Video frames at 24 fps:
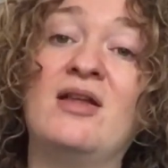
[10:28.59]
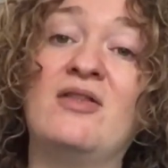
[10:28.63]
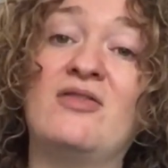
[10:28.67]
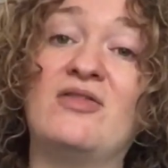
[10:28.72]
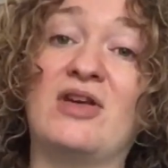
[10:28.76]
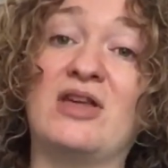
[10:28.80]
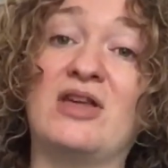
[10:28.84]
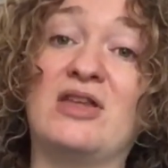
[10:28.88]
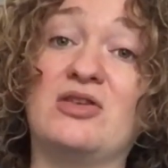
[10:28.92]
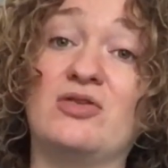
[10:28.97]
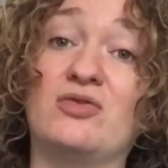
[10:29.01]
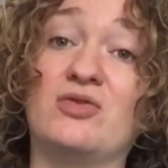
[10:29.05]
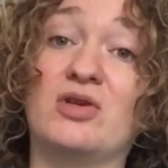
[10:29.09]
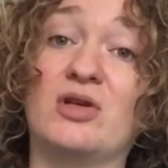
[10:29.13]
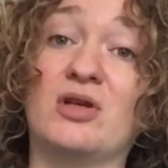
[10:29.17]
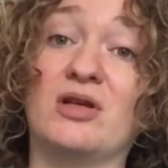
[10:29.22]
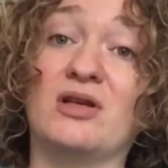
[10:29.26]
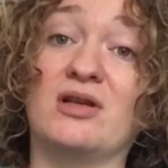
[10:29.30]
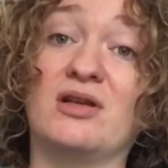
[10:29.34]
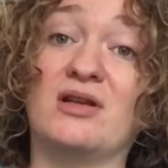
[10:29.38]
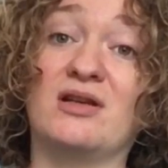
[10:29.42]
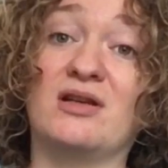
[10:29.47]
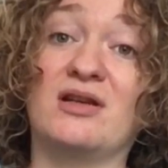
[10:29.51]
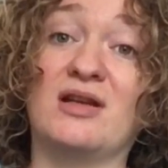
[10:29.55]
that you
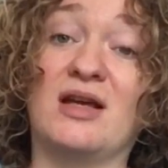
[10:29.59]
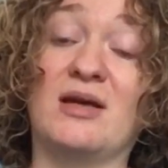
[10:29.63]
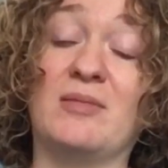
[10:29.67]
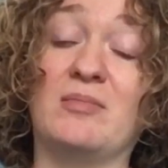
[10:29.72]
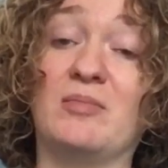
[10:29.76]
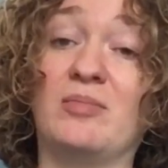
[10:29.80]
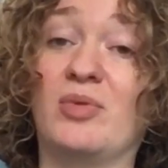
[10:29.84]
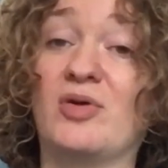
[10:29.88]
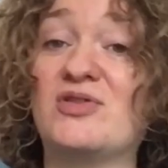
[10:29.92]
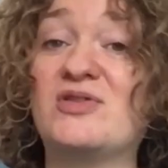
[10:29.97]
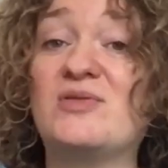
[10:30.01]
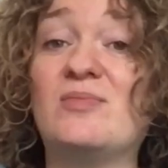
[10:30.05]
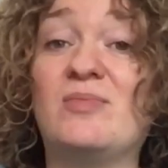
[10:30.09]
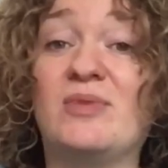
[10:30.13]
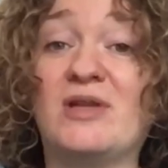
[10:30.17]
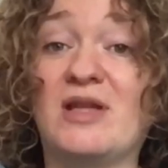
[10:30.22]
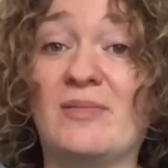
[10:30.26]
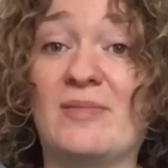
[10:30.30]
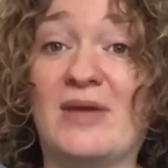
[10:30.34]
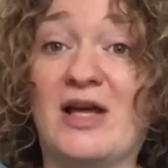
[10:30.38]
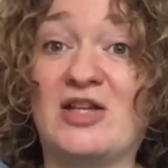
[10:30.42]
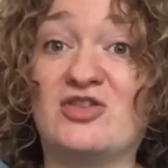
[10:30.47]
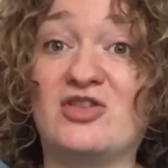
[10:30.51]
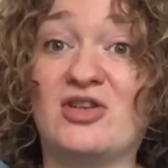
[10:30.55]
can possibly
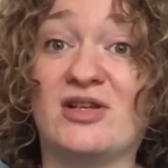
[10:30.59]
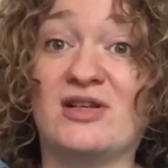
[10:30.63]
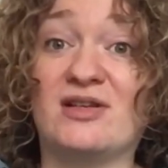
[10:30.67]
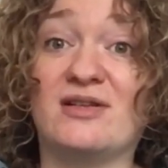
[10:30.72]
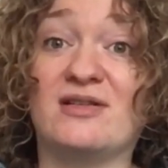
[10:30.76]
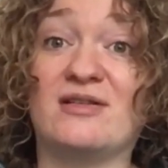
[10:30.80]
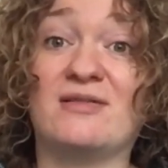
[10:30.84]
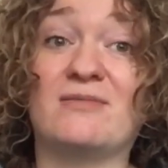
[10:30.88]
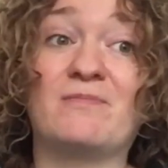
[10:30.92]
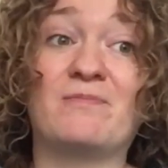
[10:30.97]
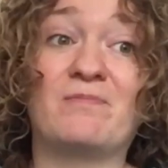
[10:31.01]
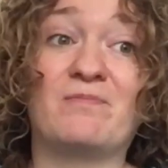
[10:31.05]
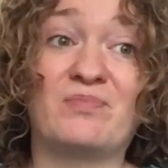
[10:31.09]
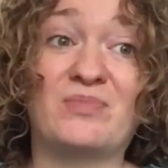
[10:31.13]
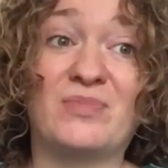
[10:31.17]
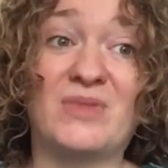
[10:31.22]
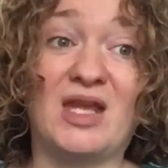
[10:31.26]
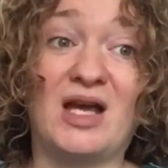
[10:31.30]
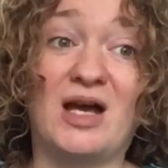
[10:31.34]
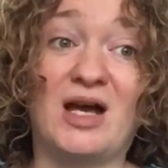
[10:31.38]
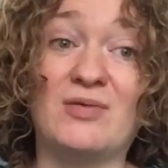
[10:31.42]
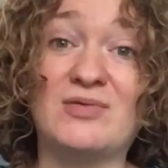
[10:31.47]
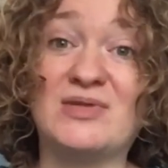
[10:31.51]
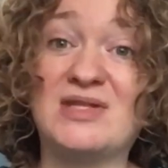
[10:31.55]
imagine.
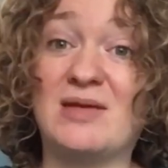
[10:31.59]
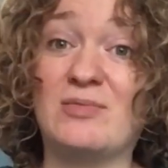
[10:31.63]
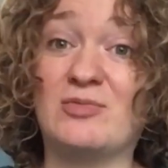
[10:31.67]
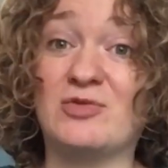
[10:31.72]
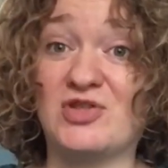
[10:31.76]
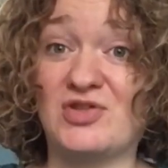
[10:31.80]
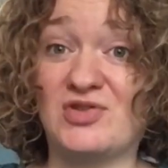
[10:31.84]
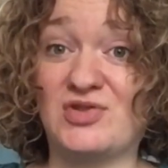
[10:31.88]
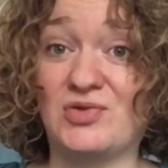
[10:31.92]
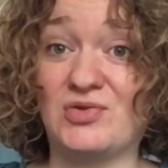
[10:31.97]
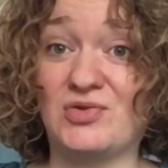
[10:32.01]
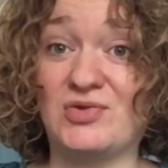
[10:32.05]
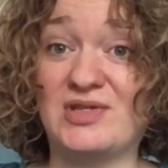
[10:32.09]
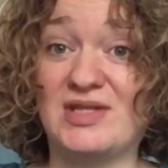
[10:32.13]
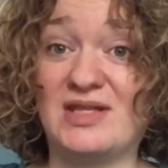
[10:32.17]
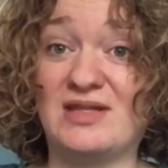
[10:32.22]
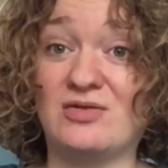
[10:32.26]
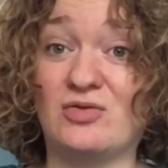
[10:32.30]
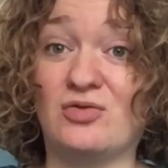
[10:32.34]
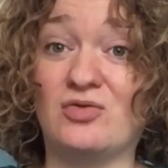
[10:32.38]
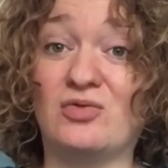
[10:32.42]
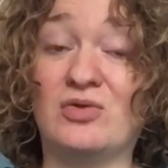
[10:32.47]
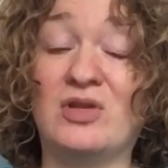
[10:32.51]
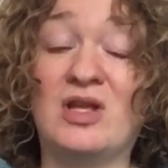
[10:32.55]
I was able to source it
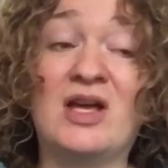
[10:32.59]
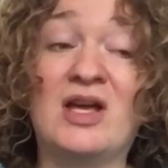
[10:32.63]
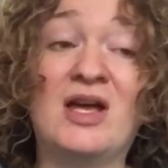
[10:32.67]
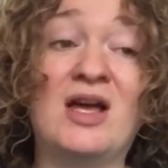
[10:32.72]
all.